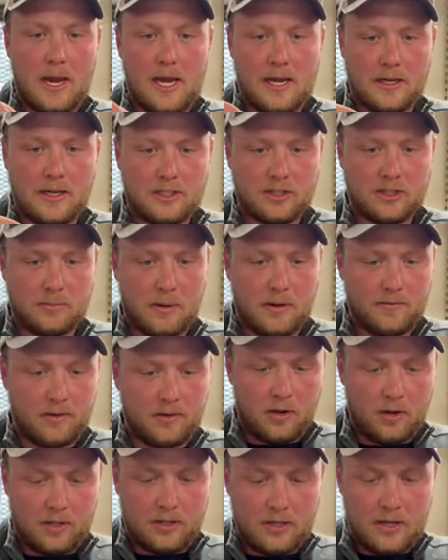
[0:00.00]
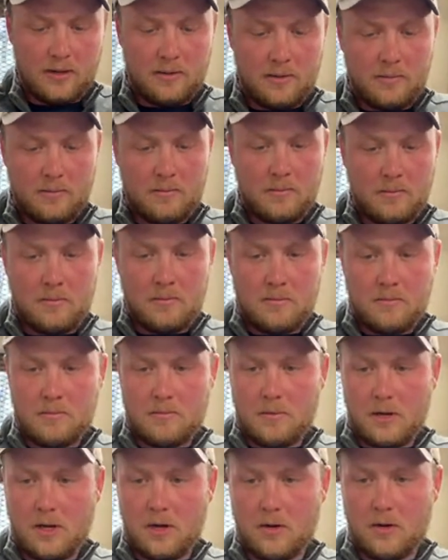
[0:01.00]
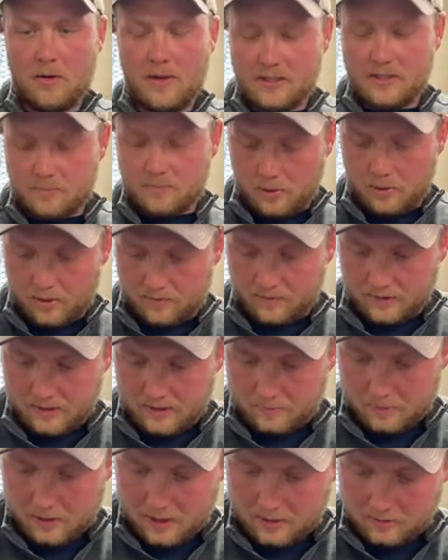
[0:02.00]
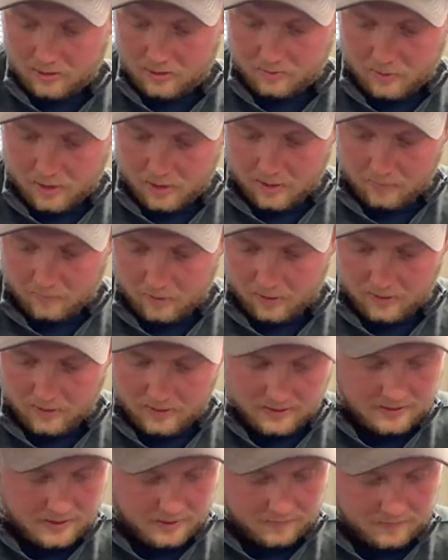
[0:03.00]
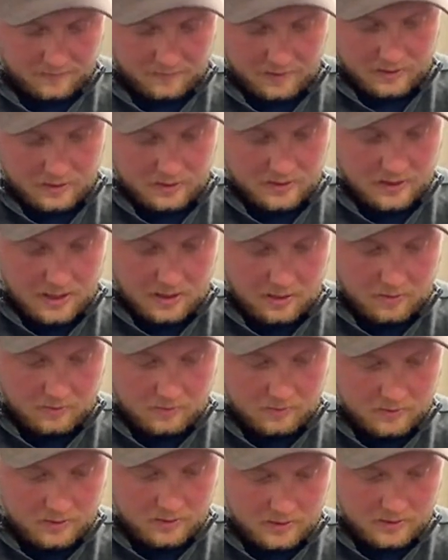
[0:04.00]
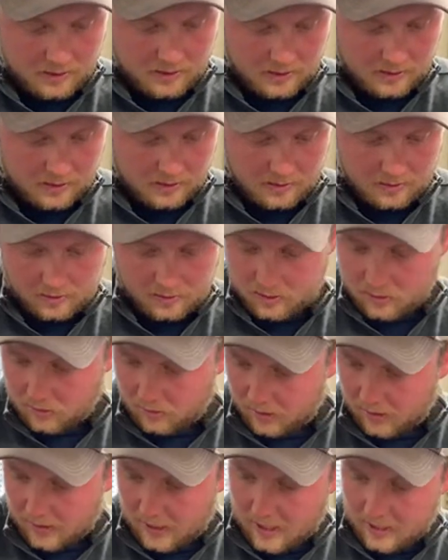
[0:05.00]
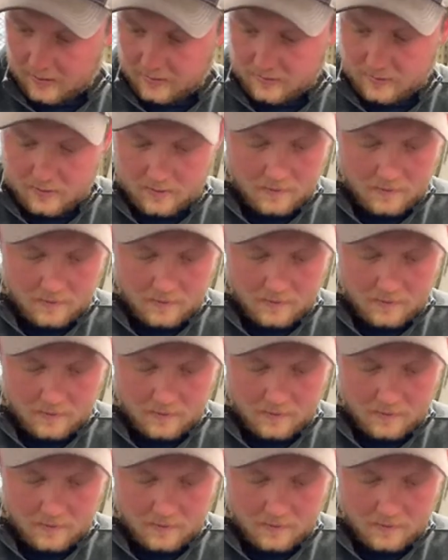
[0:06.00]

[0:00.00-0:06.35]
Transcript: eight inches above the hook. You know, and that's perfect, but I'll just put on one of these here for just now, just to show you guys.